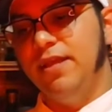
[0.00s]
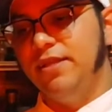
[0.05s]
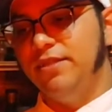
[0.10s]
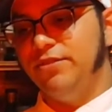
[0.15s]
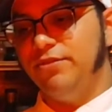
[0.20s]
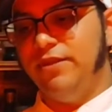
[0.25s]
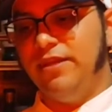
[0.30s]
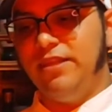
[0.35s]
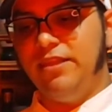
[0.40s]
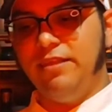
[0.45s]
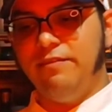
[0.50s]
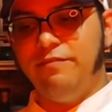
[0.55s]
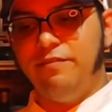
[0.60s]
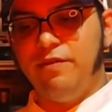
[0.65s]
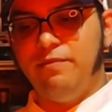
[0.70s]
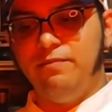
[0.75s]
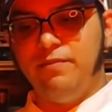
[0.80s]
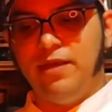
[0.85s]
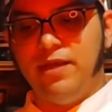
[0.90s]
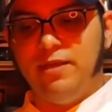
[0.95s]
So anything
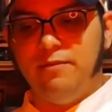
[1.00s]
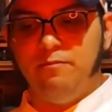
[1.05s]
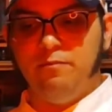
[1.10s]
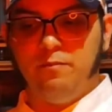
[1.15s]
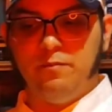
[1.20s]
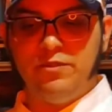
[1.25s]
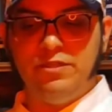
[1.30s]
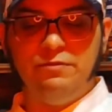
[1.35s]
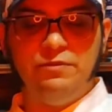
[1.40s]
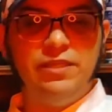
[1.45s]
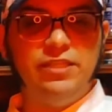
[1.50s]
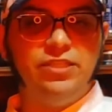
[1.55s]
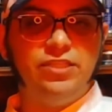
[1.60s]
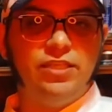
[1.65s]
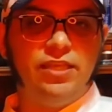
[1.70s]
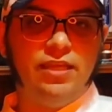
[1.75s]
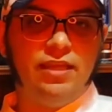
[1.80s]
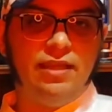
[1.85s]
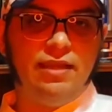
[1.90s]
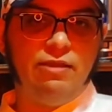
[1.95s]
from
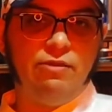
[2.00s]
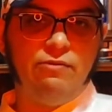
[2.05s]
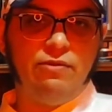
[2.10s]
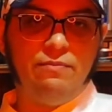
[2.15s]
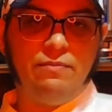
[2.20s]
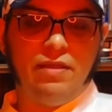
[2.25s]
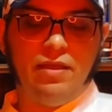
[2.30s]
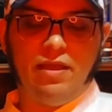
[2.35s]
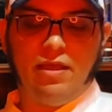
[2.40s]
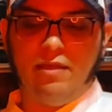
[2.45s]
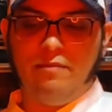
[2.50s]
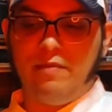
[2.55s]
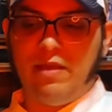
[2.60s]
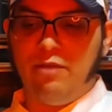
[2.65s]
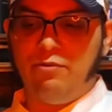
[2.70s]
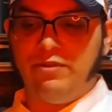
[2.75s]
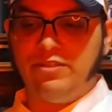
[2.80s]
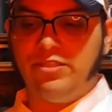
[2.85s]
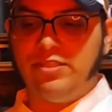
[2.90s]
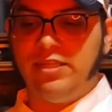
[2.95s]
ceviche and
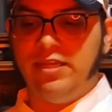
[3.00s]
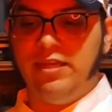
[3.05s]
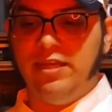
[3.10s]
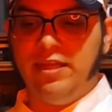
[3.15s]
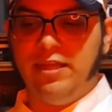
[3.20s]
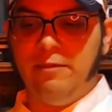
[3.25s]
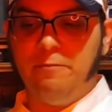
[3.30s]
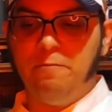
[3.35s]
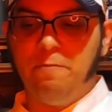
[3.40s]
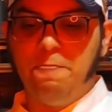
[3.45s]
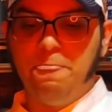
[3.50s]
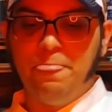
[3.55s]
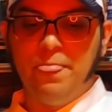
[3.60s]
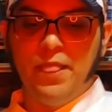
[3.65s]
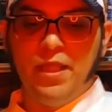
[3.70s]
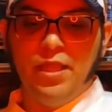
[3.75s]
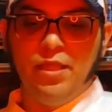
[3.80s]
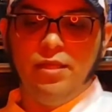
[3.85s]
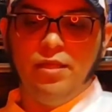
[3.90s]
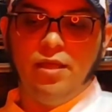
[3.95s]
aguachile,
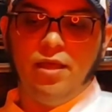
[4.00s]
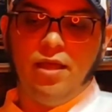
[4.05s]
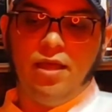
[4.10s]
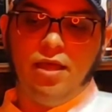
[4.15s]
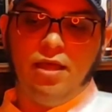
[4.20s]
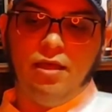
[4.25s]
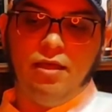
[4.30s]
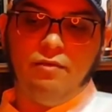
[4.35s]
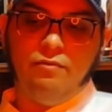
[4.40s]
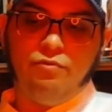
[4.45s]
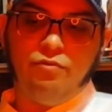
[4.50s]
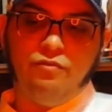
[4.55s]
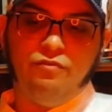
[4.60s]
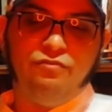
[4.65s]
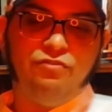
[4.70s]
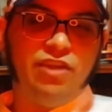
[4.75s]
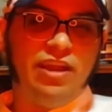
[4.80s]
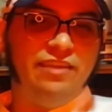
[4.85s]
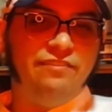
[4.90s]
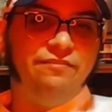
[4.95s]
from
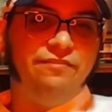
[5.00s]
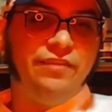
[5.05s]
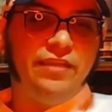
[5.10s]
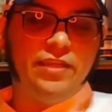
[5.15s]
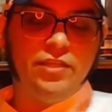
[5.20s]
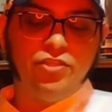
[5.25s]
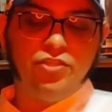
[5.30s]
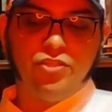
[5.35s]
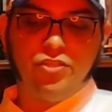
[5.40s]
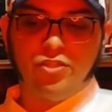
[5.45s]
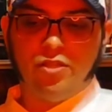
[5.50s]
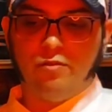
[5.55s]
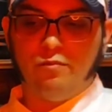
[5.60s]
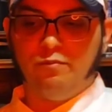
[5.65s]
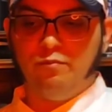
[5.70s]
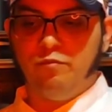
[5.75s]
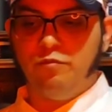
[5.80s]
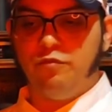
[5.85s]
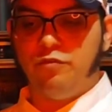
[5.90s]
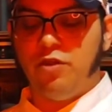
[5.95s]
fried fish,
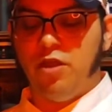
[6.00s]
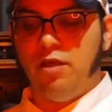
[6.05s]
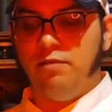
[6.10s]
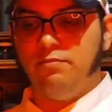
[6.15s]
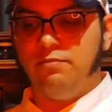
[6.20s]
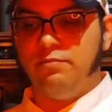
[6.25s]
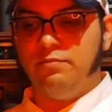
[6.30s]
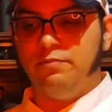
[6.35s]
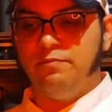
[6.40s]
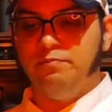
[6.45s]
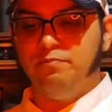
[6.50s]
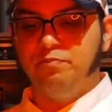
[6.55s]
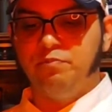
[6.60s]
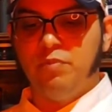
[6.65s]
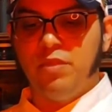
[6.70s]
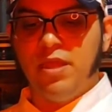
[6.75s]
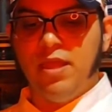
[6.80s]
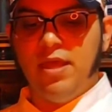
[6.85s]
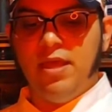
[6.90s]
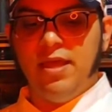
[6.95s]
from
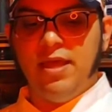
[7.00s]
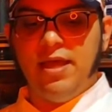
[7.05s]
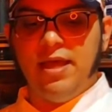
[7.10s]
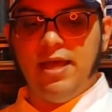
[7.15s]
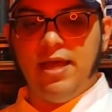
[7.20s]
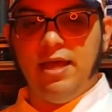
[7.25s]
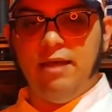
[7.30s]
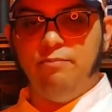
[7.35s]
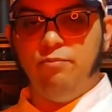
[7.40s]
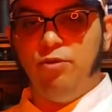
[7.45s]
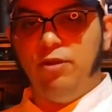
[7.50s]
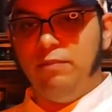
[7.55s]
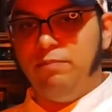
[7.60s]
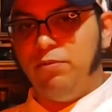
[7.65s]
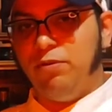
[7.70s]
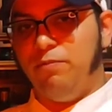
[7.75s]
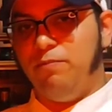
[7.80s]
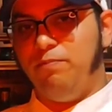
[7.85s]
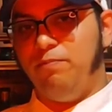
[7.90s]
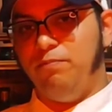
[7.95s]
mole
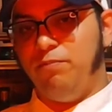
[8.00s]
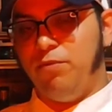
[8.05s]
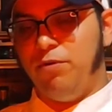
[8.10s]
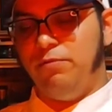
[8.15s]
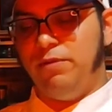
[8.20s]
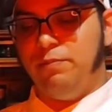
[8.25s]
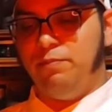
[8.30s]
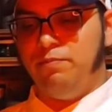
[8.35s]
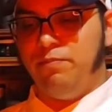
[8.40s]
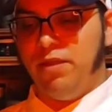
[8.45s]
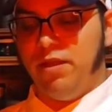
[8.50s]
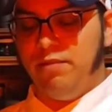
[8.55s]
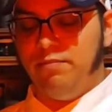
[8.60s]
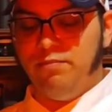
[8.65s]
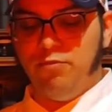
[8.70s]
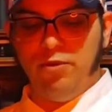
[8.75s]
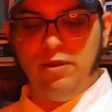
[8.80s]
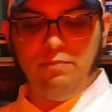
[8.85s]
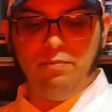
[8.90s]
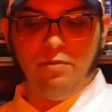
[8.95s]

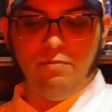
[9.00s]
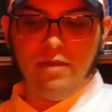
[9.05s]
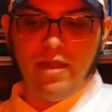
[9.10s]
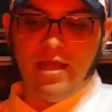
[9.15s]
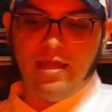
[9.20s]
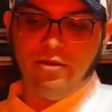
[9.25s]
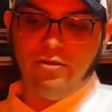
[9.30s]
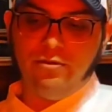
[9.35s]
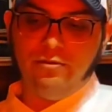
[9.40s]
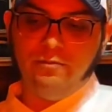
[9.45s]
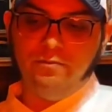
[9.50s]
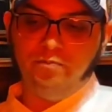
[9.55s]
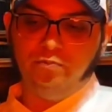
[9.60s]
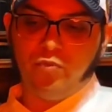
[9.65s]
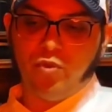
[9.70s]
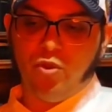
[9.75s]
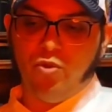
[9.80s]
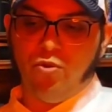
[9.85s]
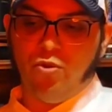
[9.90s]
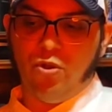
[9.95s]
poblano,
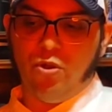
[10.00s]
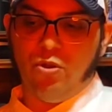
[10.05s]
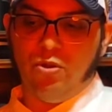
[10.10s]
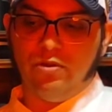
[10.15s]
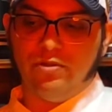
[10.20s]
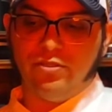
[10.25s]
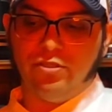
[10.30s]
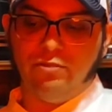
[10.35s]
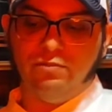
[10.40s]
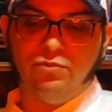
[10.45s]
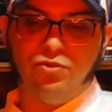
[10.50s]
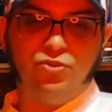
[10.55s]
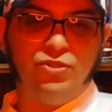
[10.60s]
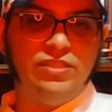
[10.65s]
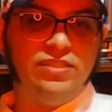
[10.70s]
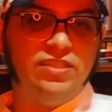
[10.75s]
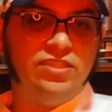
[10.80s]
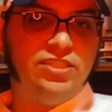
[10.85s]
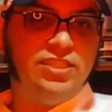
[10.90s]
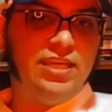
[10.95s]
or some
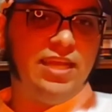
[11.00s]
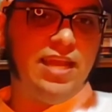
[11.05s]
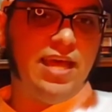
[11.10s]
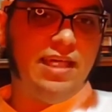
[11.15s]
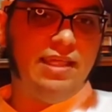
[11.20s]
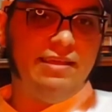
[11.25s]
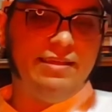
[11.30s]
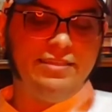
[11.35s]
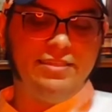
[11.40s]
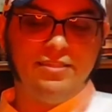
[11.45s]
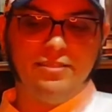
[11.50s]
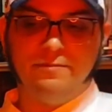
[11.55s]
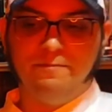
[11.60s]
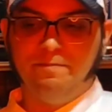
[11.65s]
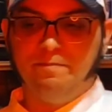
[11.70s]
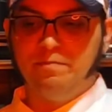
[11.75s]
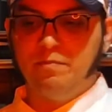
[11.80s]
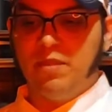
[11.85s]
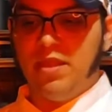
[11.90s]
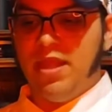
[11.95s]
Swiss enchiladas.
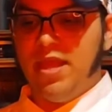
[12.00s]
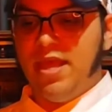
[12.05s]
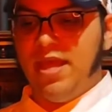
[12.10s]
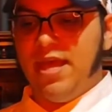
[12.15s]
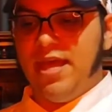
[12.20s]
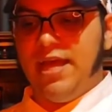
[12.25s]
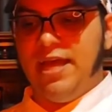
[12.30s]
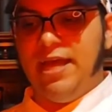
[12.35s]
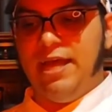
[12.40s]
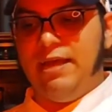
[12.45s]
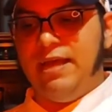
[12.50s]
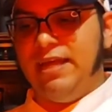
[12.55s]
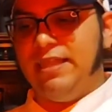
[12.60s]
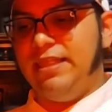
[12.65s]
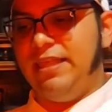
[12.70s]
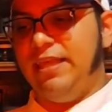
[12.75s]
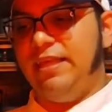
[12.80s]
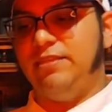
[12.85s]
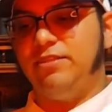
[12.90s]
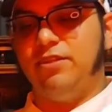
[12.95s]
I
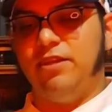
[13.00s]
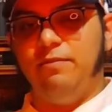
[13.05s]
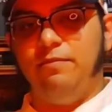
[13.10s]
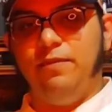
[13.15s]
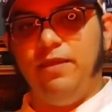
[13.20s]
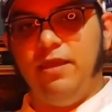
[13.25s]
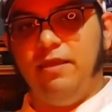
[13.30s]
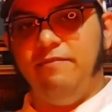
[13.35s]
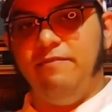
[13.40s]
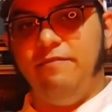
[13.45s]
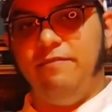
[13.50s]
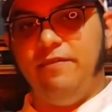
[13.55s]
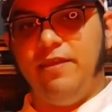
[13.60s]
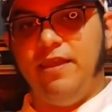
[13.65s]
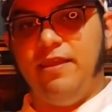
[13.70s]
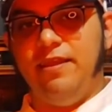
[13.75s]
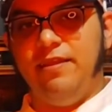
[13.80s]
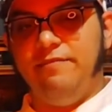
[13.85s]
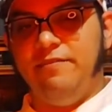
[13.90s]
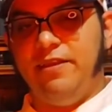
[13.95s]
think it's going to be a
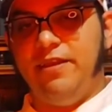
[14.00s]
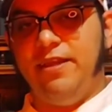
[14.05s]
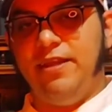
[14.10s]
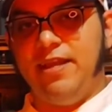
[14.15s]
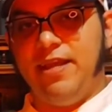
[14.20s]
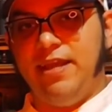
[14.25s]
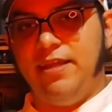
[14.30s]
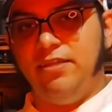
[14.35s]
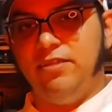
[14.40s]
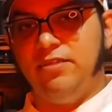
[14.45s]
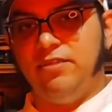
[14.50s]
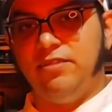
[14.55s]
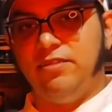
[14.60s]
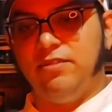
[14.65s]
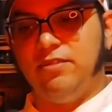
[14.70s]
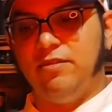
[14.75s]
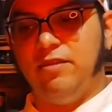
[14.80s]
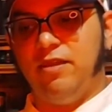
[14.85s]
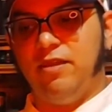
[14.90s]
very, very nice